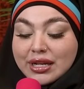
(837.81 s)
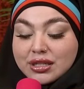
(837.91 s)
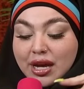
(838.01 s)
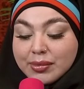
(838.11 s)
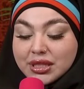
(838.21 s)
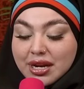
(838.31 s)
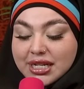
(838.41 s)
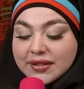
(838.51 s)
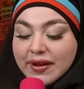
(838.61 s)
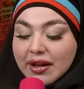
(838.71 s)
some
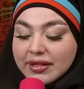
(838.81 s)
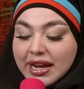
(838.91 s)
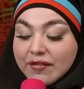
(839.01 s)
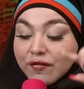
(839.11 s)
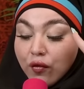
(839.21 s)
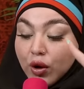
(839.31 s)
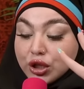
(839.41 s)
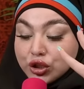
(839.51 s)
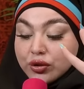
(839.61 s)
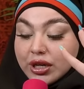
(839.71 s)
studies found that in four
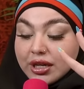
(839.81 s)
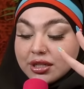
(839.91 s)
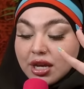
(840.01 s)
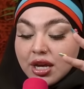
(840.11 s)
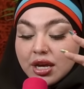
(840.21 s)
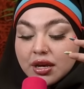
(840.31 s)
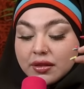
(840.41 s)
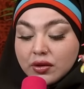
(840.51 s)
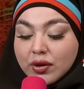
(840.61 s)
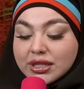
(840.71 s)
shooters,
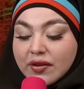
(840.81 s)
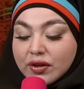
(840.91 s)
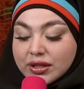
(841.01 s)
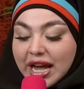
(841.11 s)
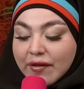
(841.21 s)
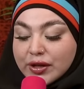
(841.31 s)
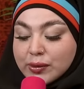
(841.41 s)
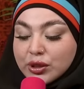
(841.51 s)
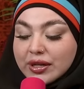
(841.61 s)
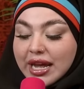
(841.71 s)
the noise levels average
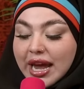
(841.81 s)
between